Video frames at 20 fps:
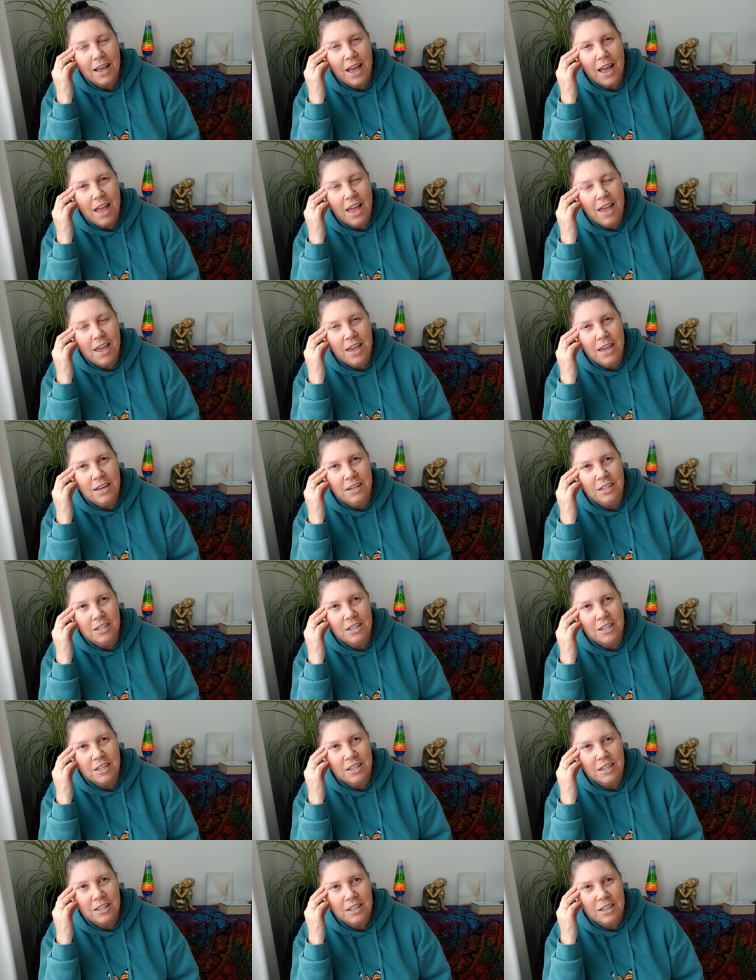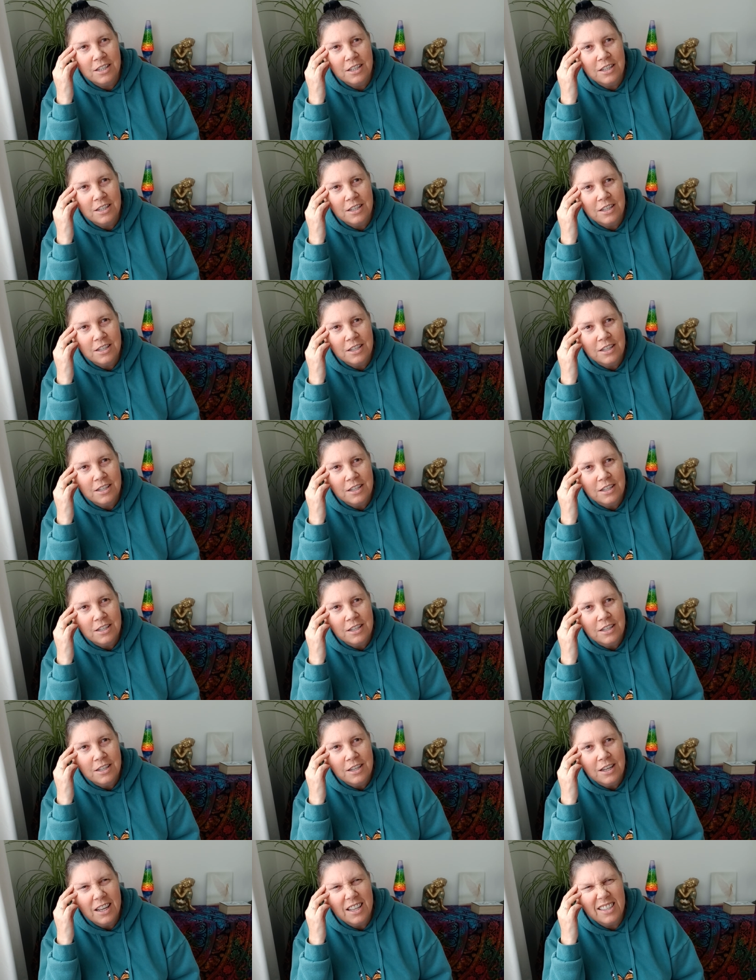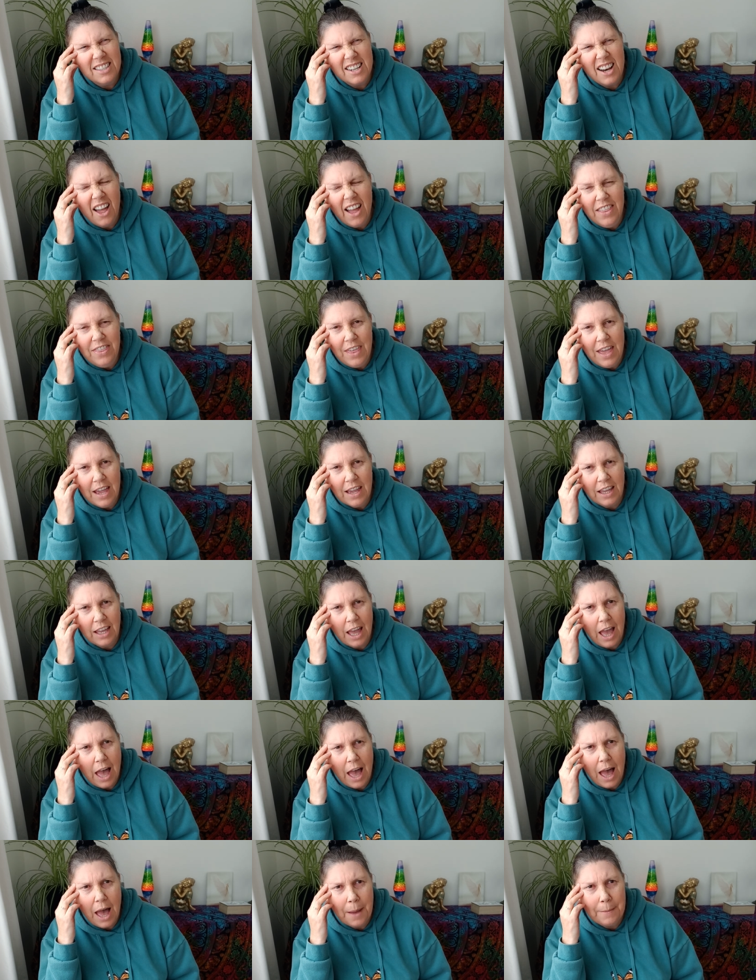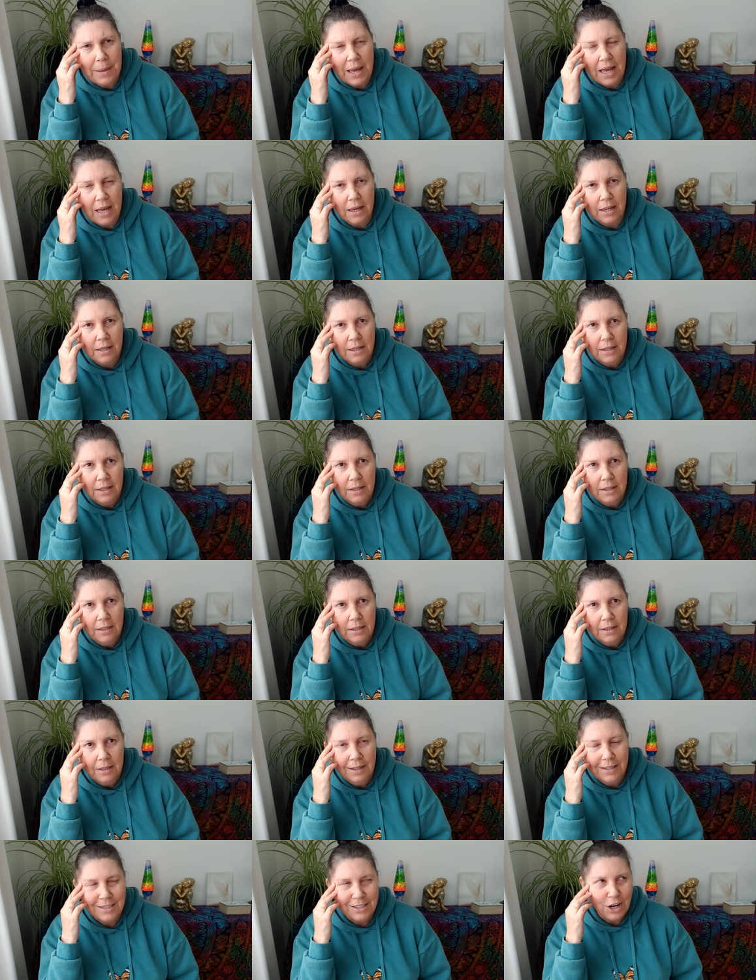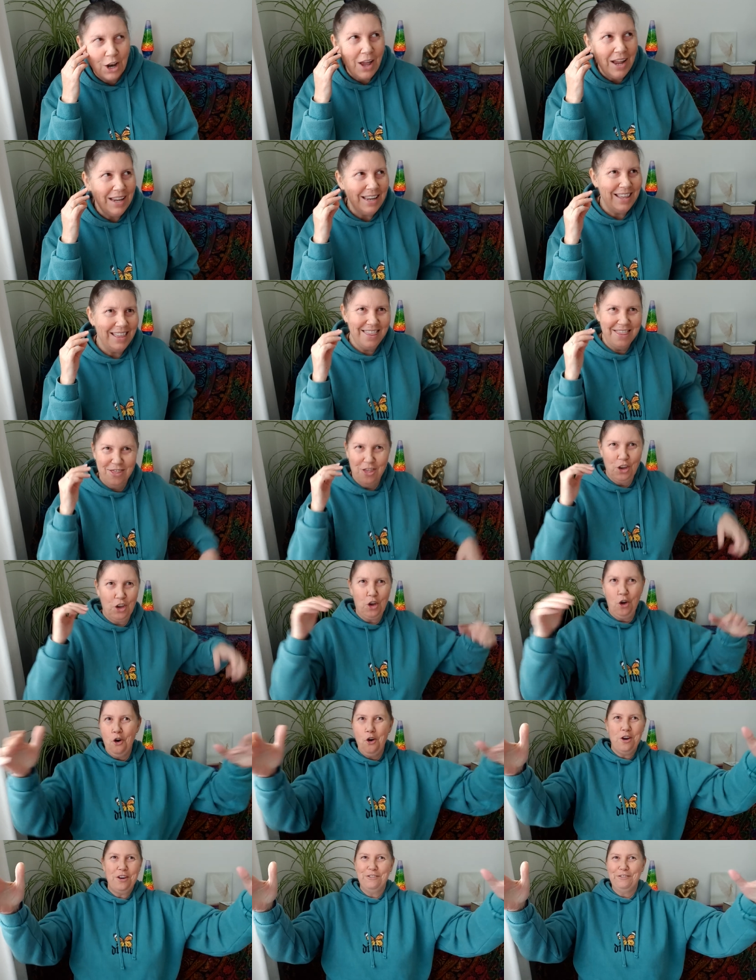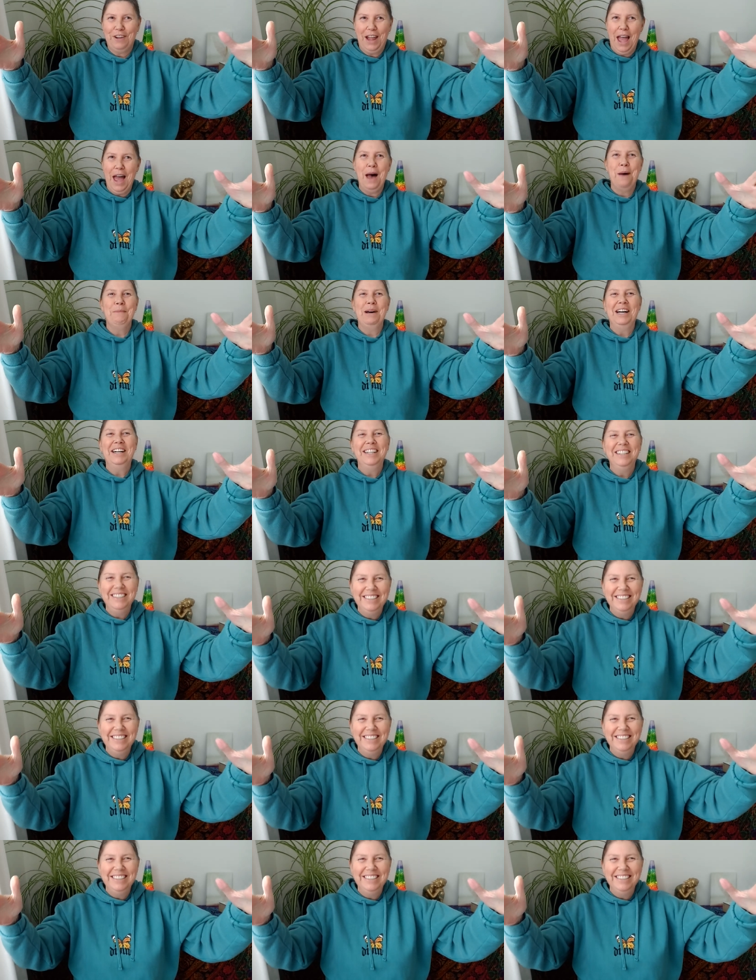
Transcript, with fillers: And it's like that karma. It's like the god of karma,